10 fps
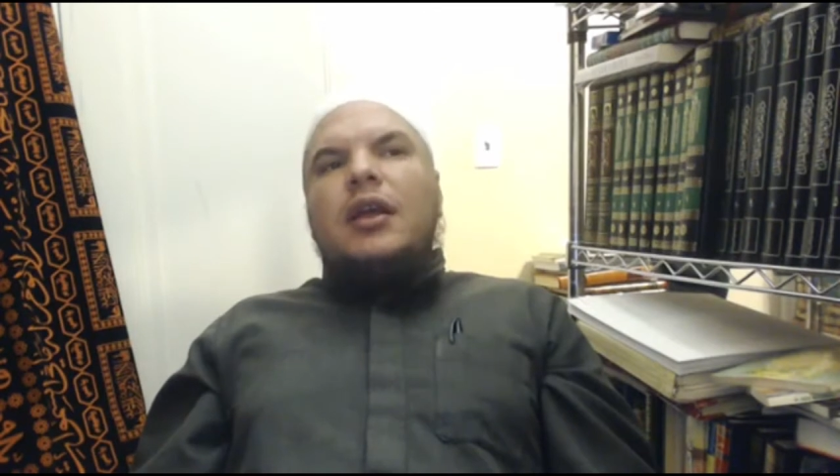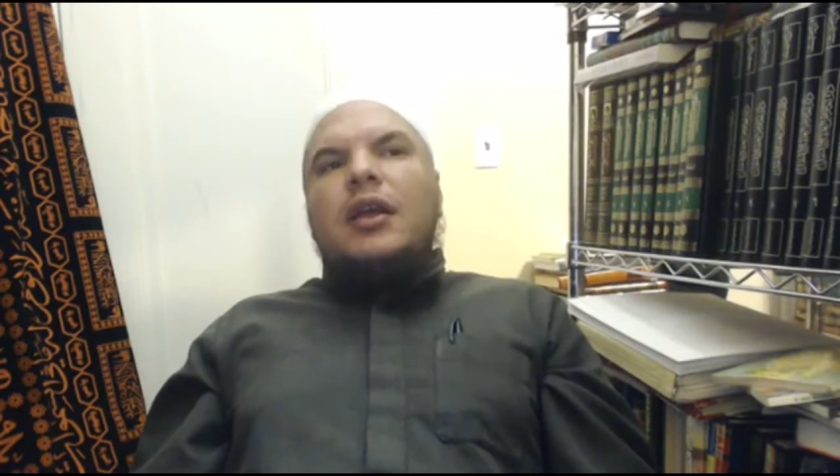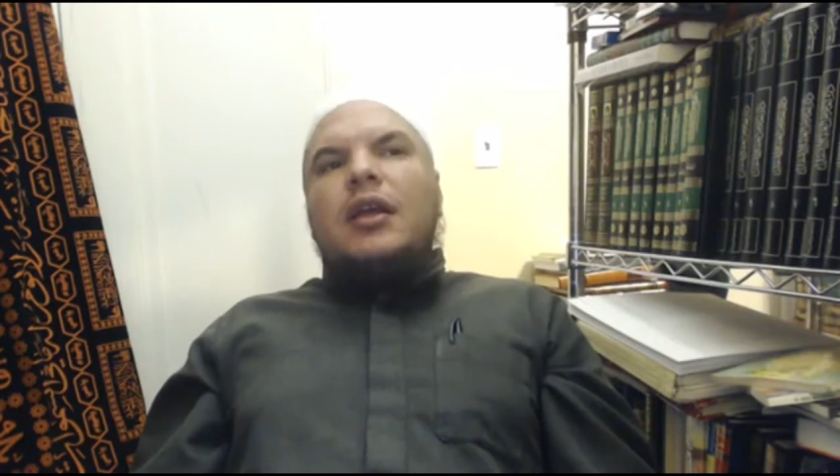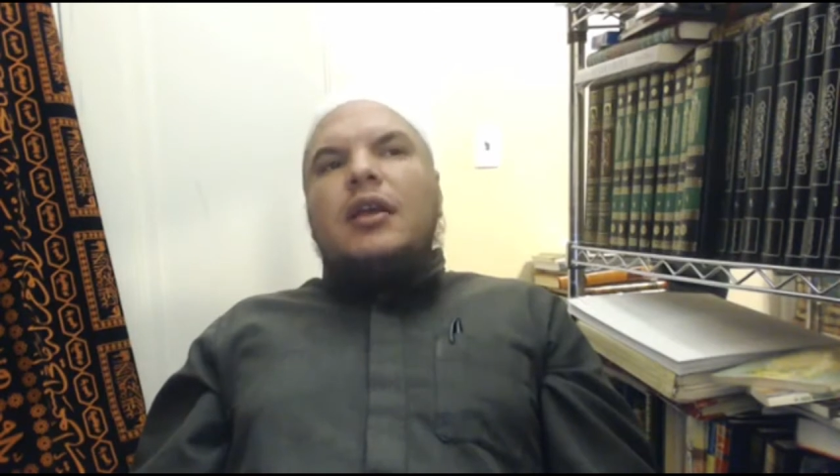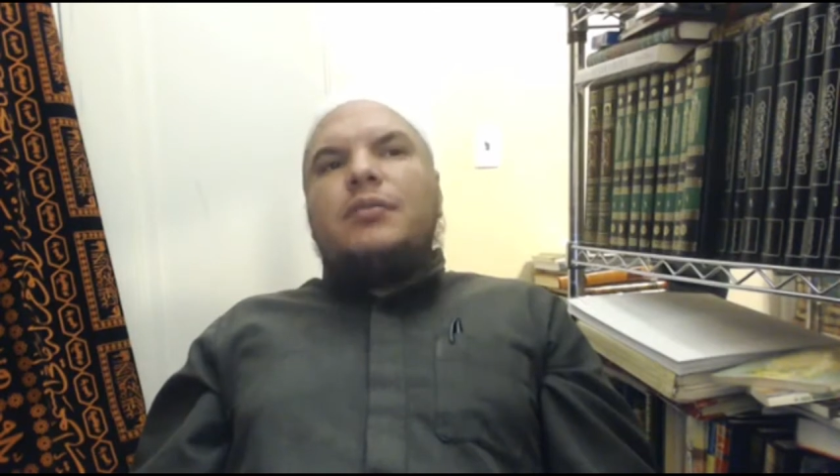
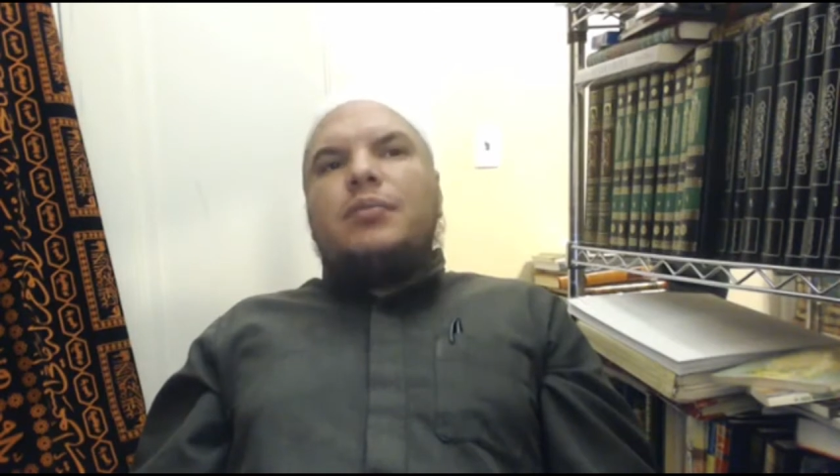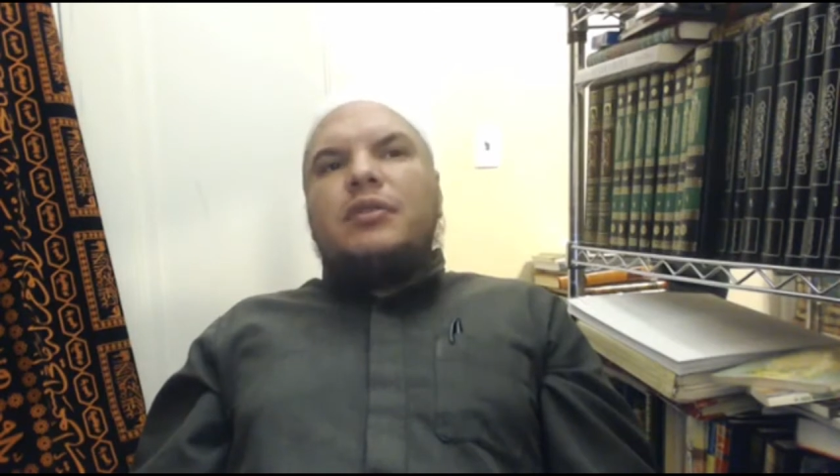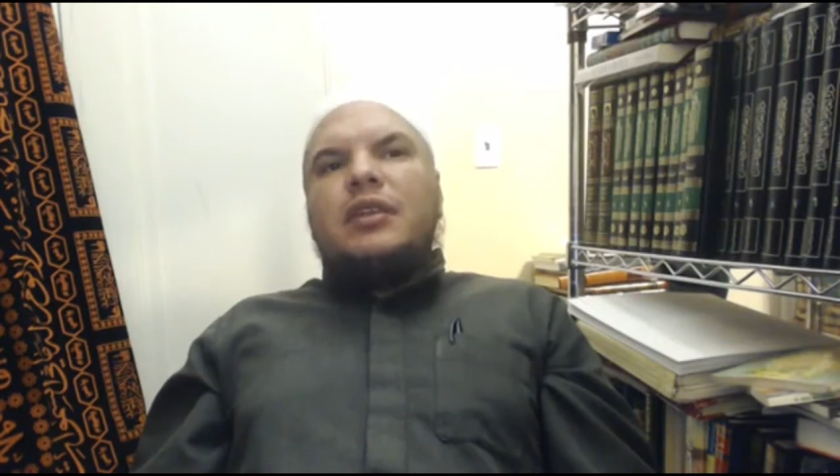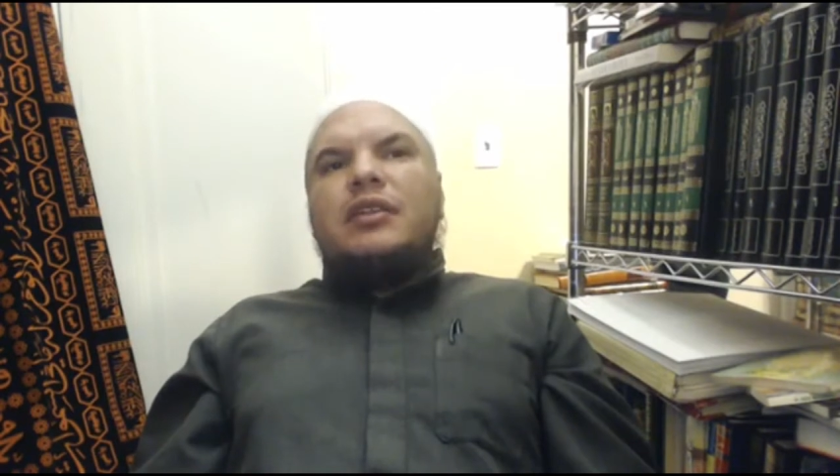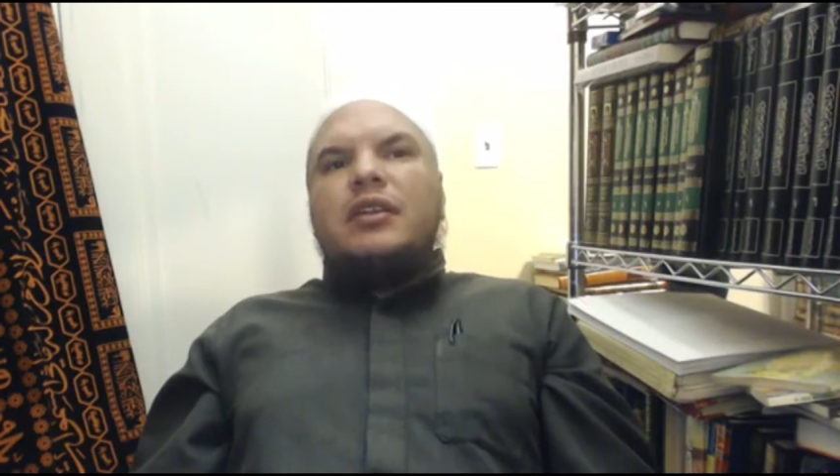is
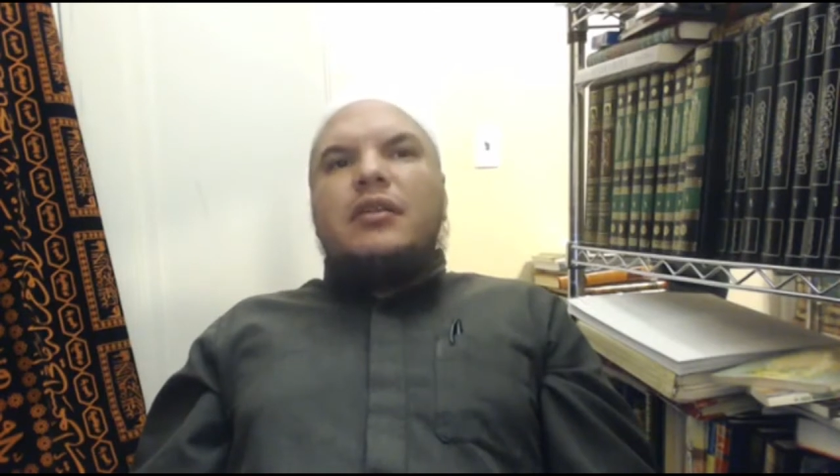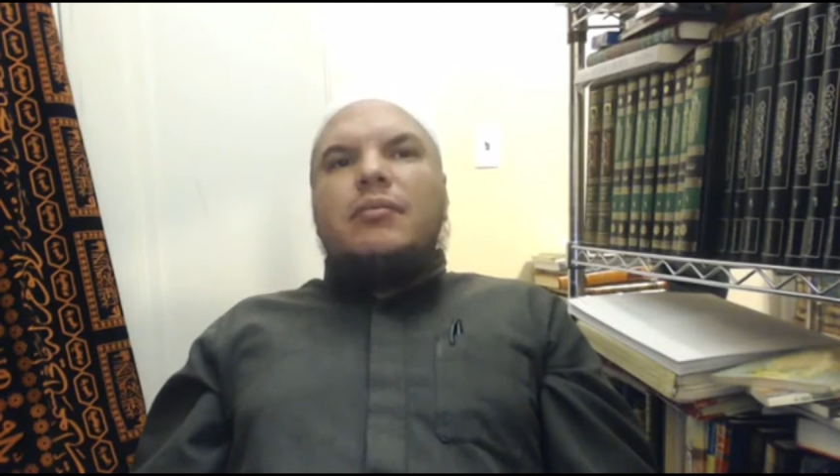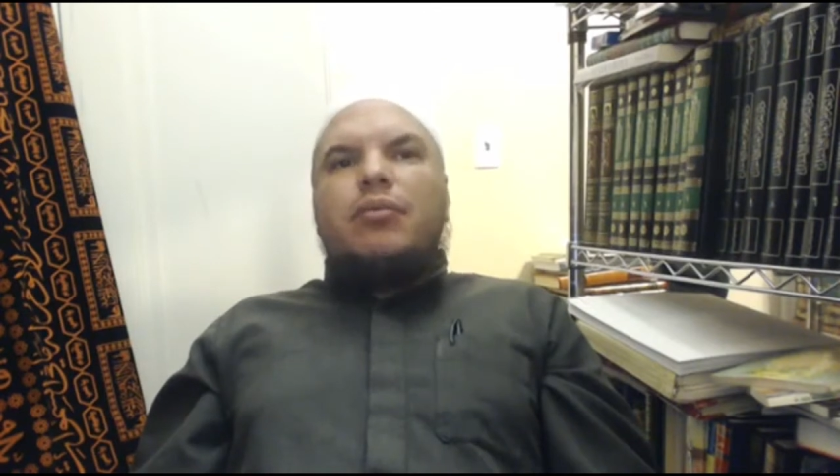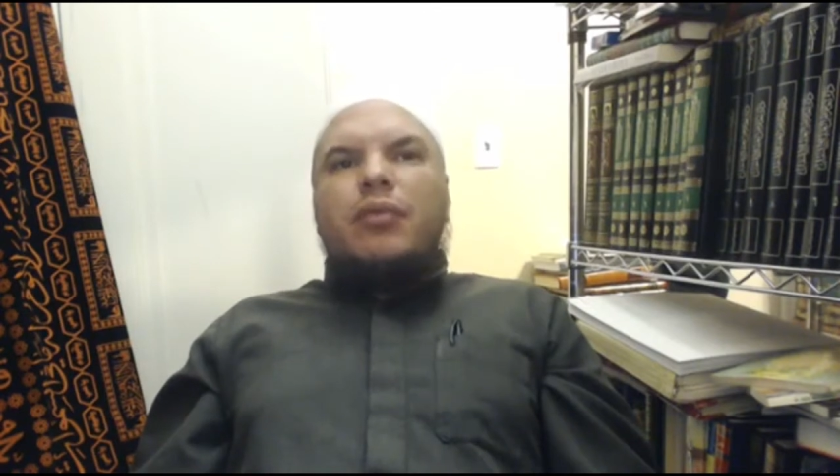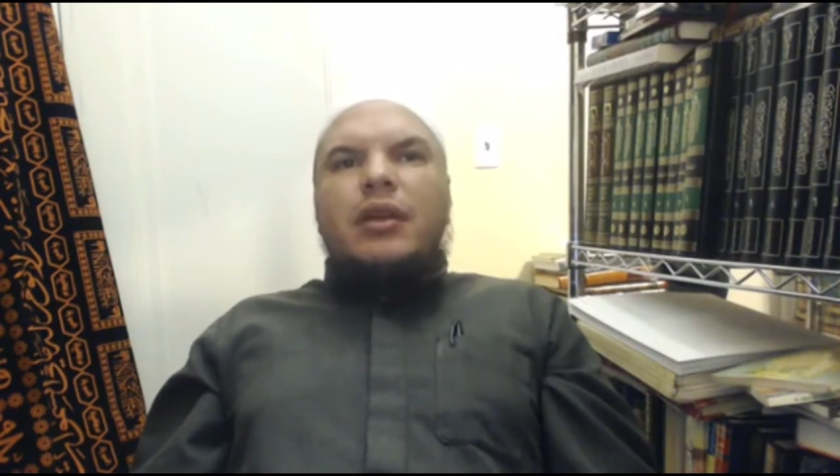presented in
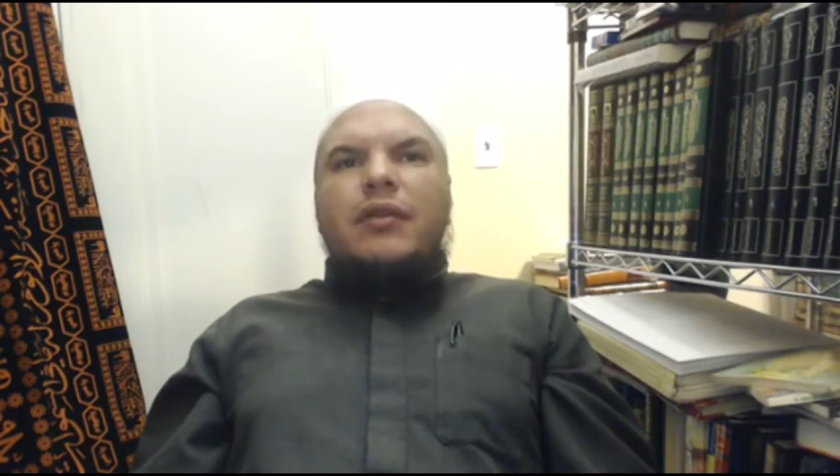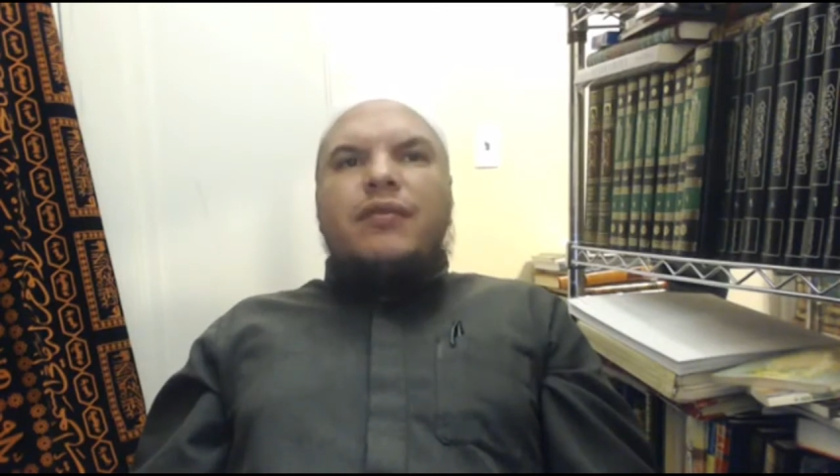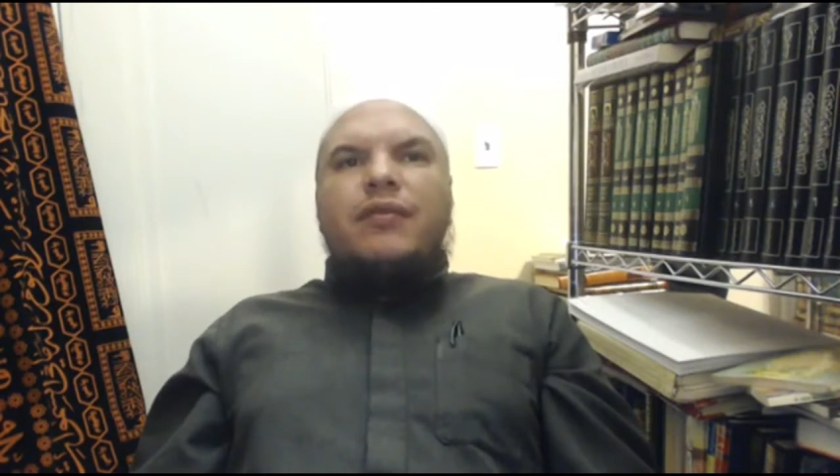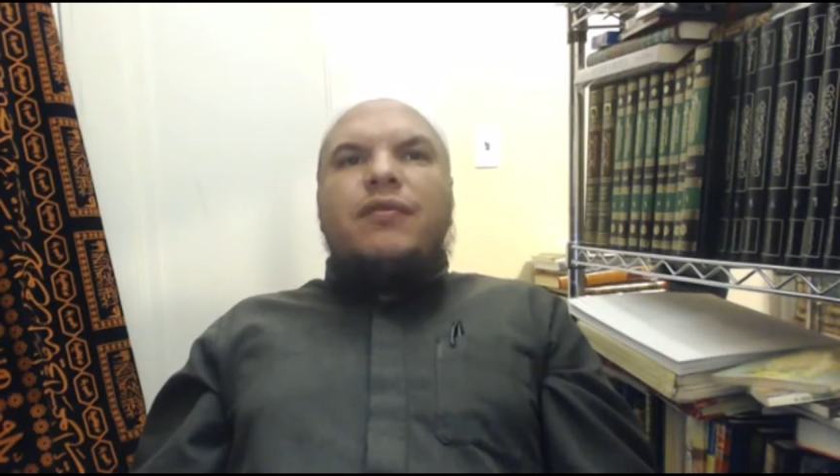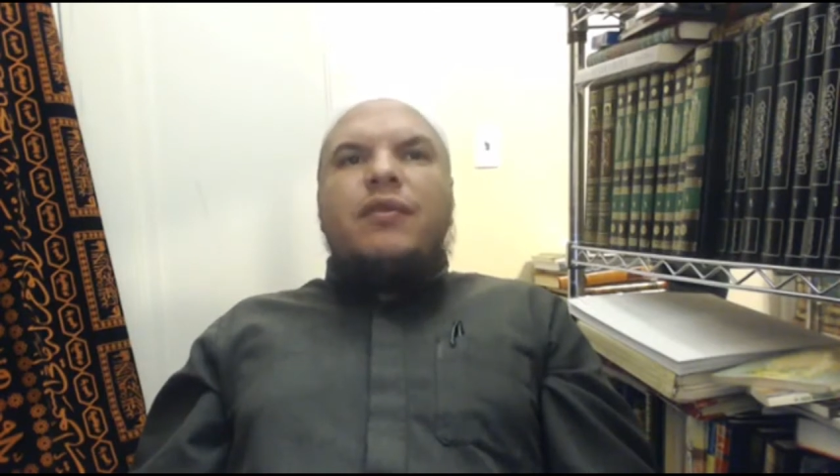
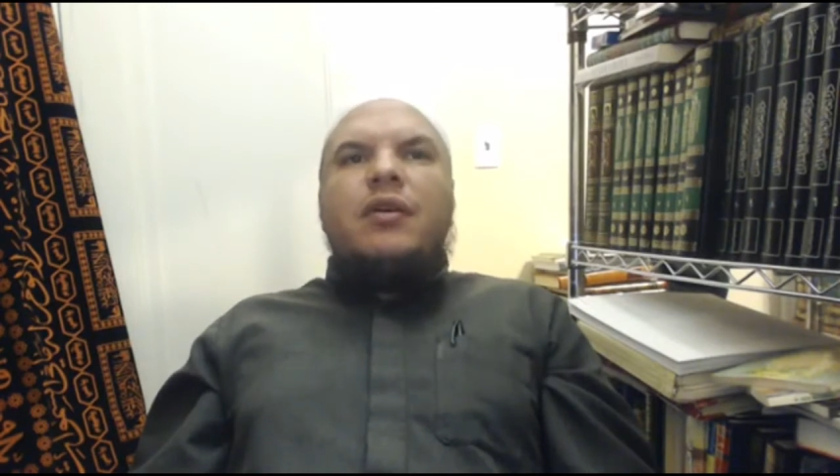brief